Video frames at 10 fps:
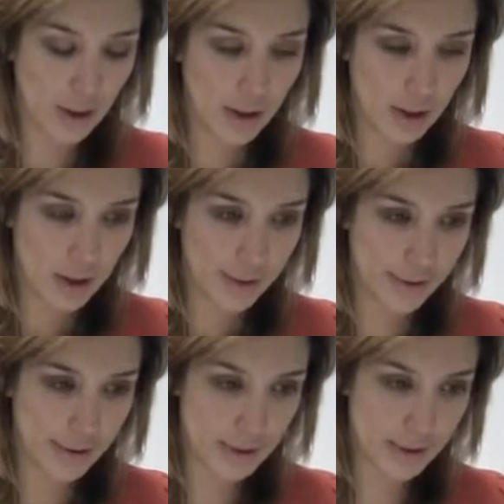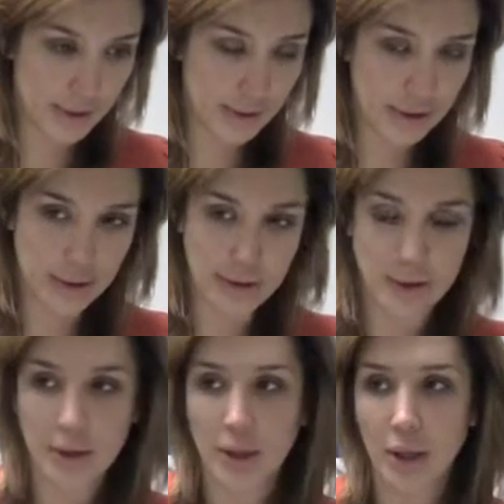
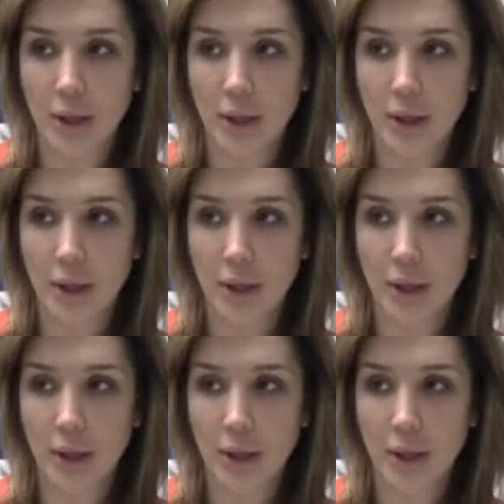Nobody speaks.